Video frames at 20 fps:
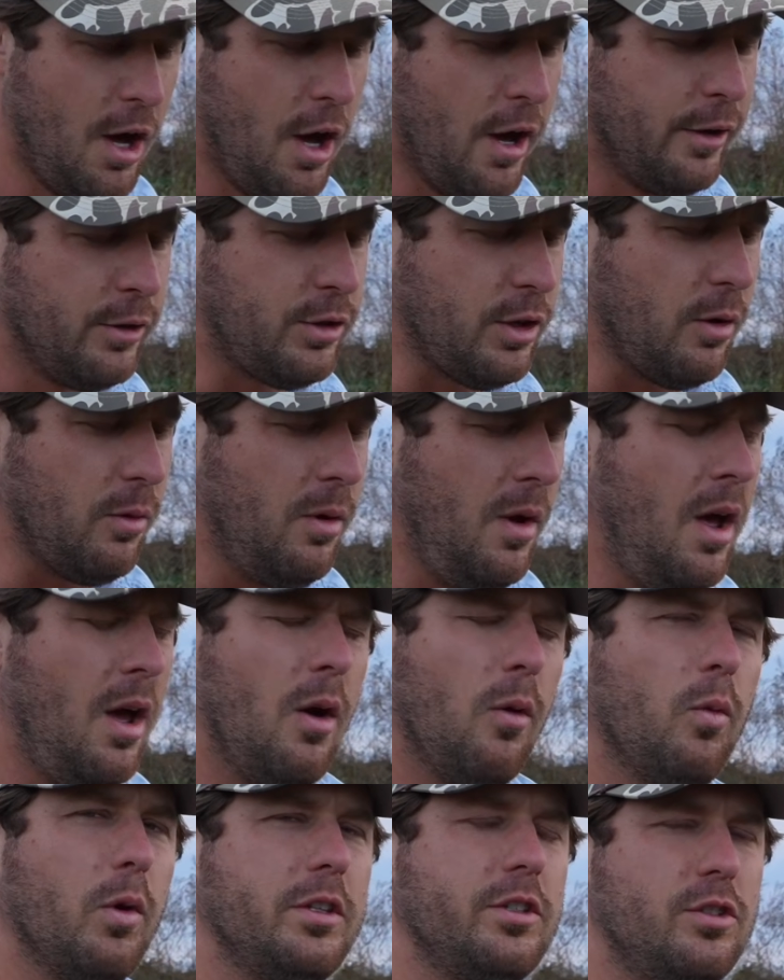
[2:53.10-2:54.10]
So
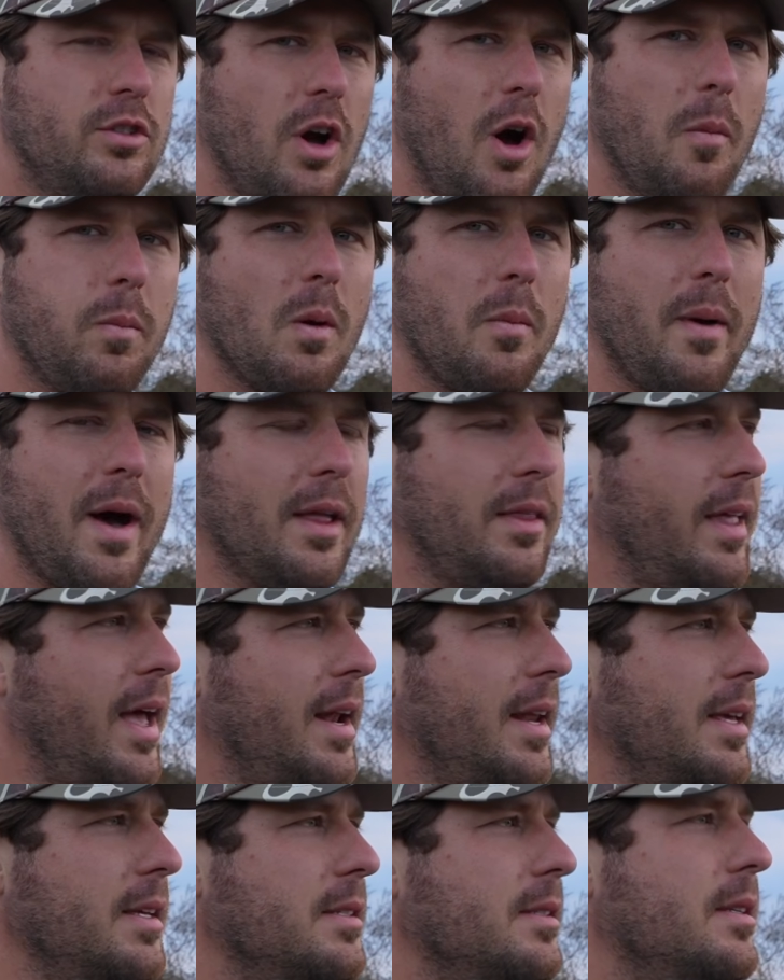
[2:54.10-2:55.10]
what's dope about that
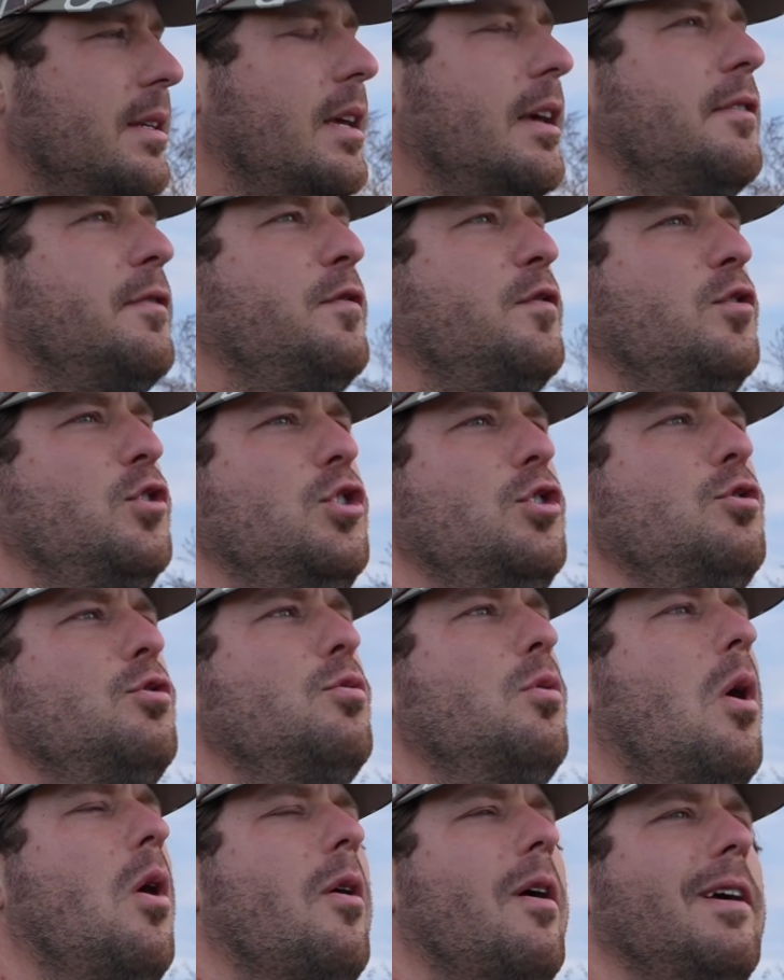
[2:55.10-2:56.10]
is if
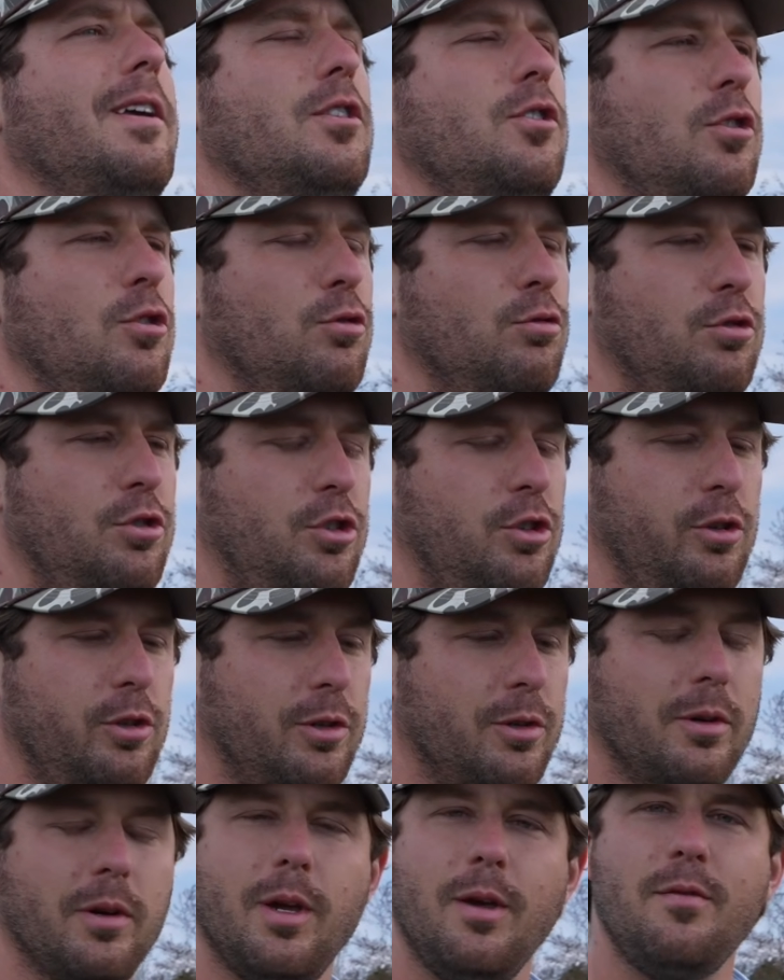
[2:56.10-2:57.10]
you are a new
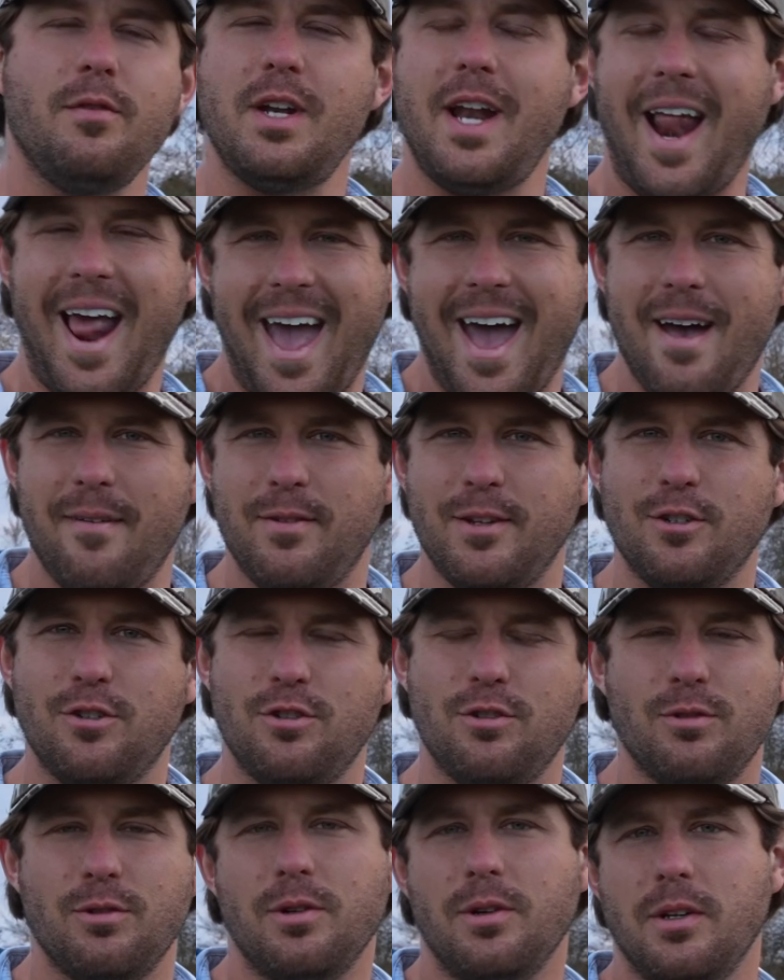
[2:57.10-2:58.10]
shooter or even an avid
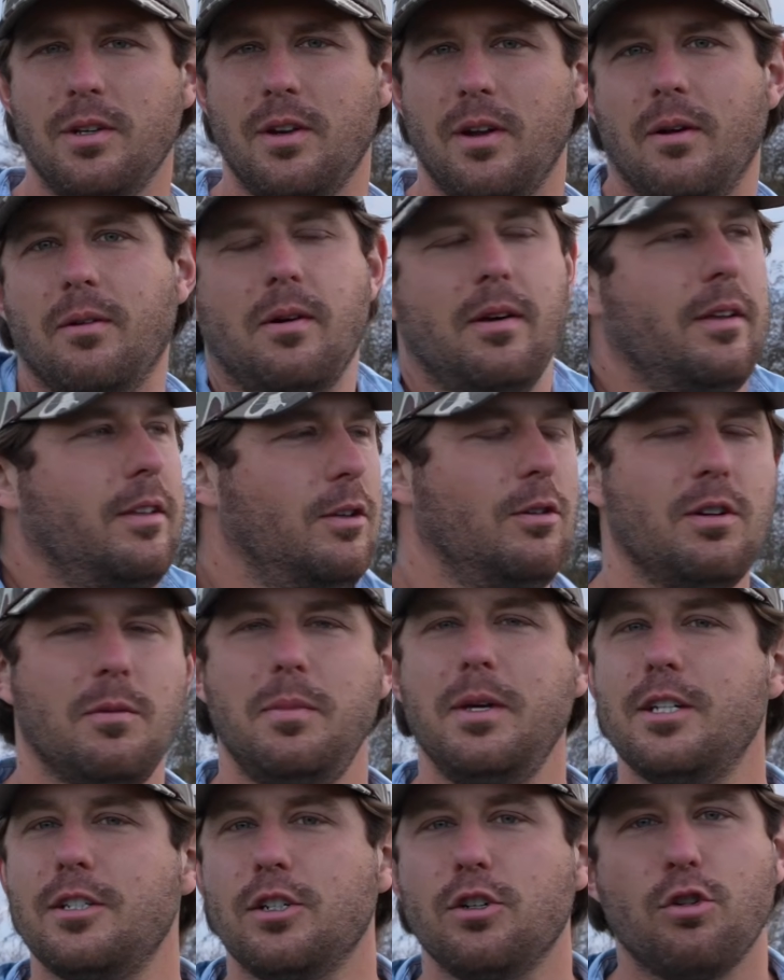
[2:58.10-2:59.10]
shooter, you know, you can
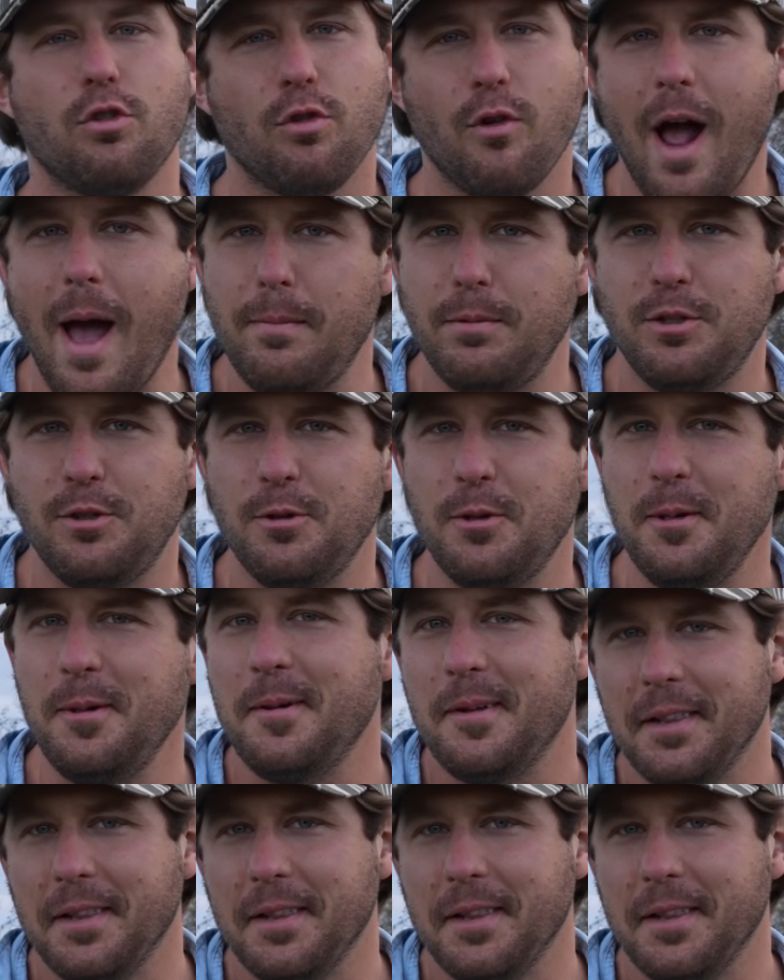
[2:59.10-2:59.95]
be a crap shooter